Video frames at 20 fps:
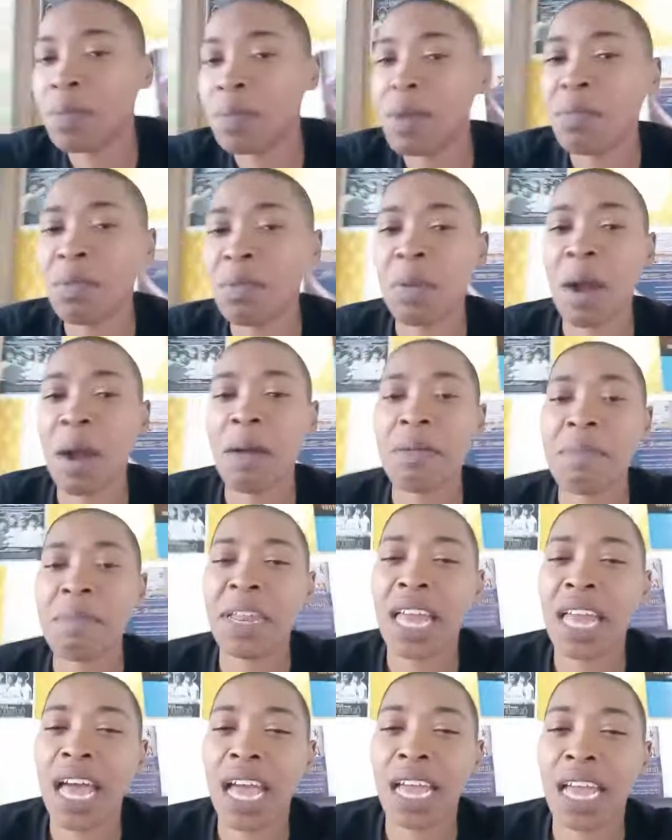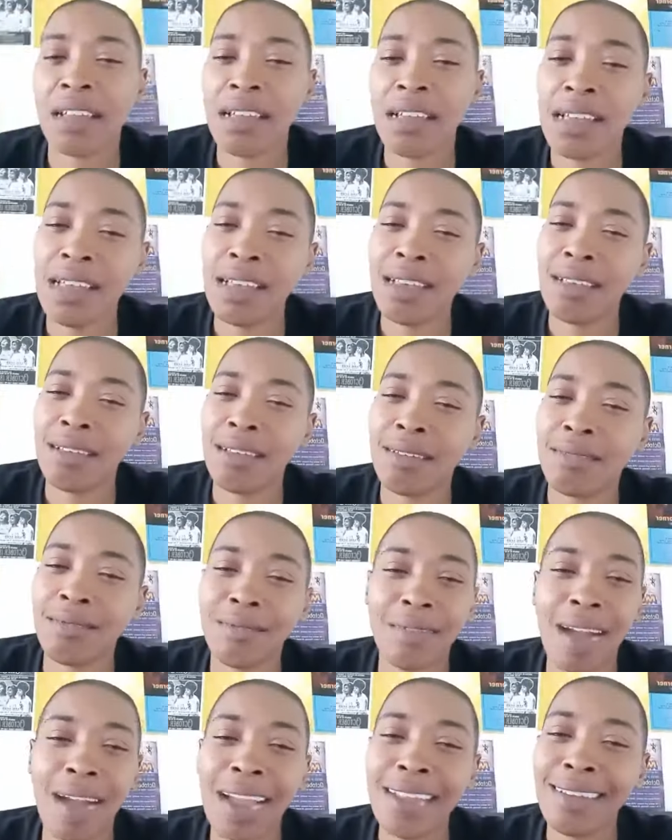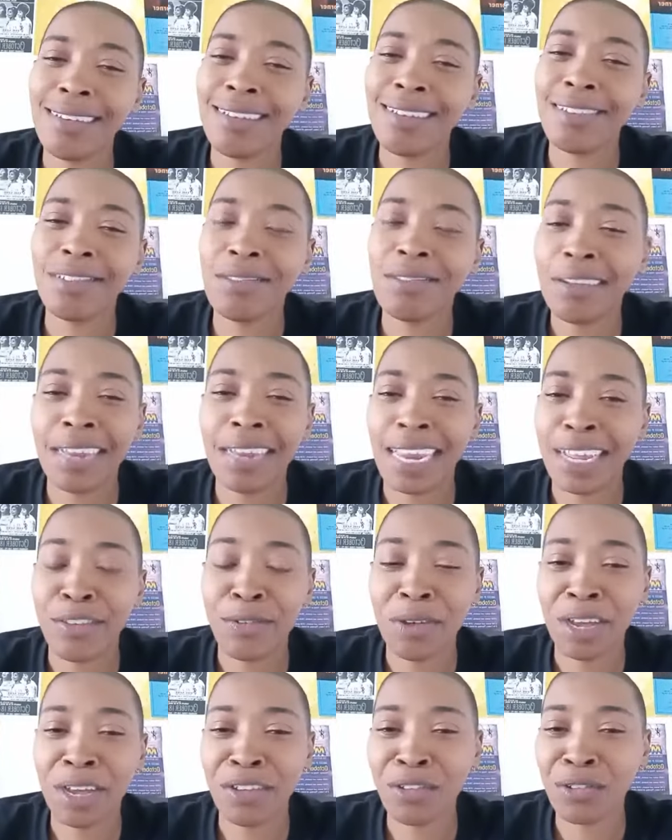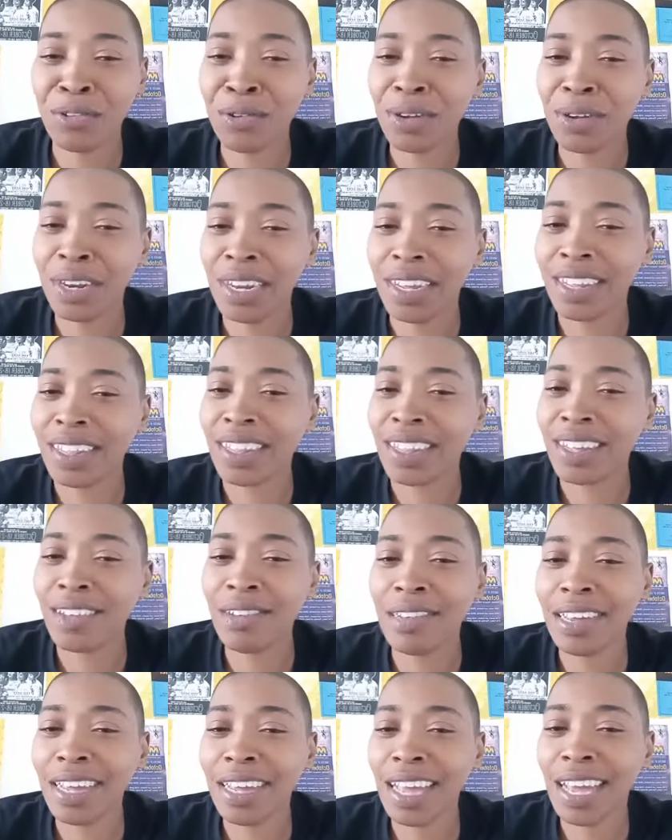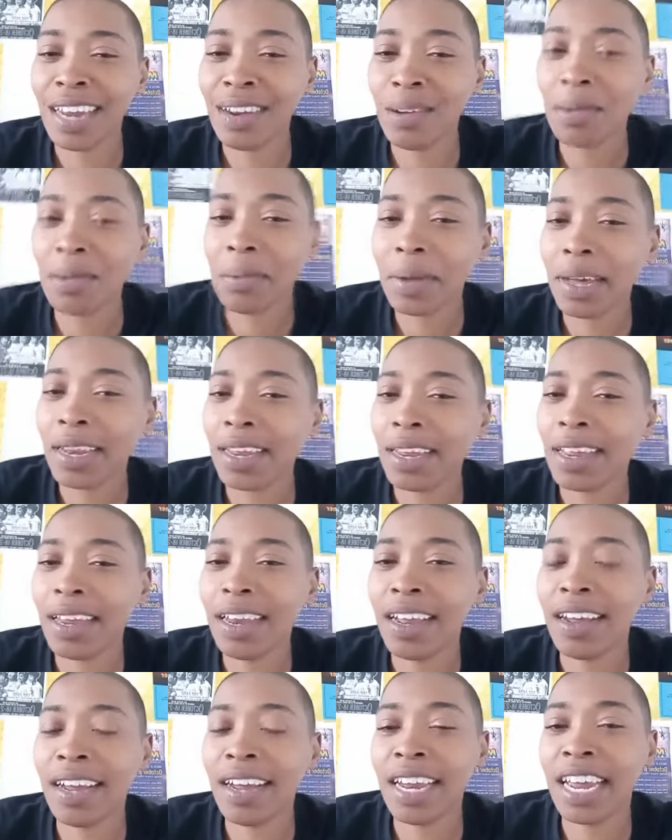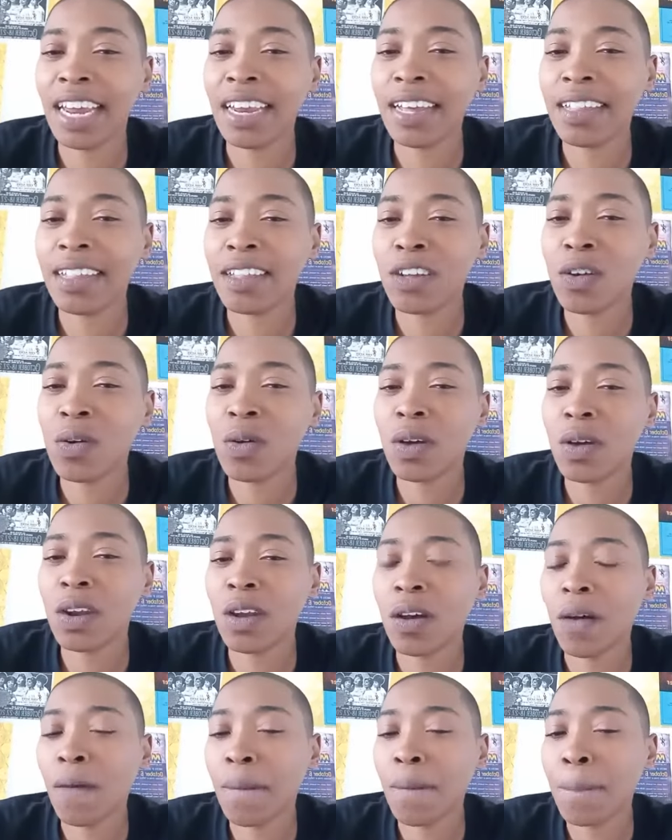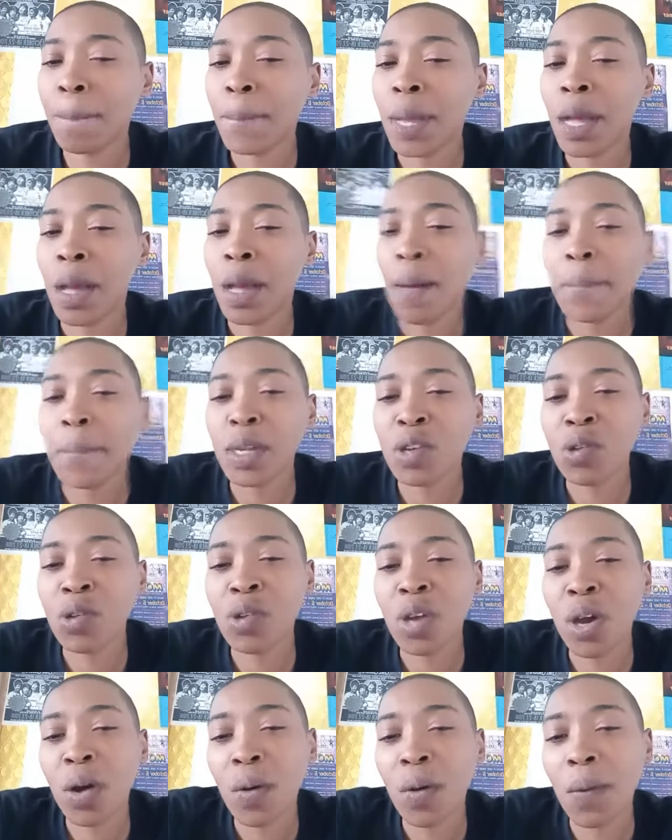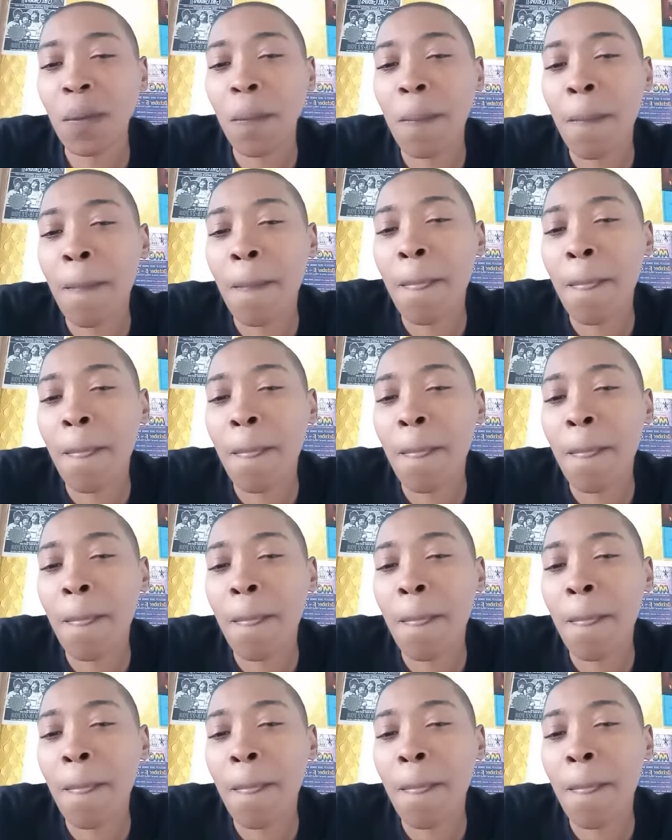people probably be like, why are you showing that? You're not showing nothing. You ain't got nobody in there and ain't nothing going on. But you know,